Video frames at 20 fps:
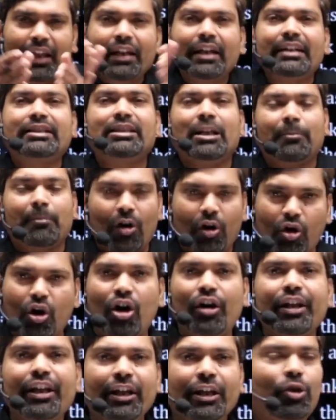itself,
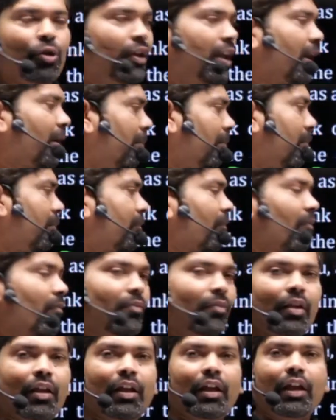according to him,
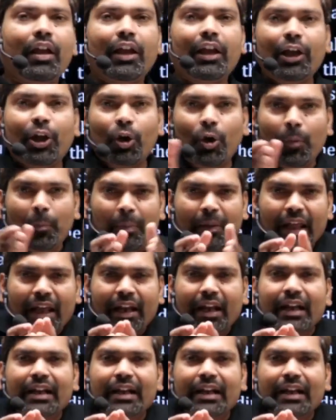aeroplane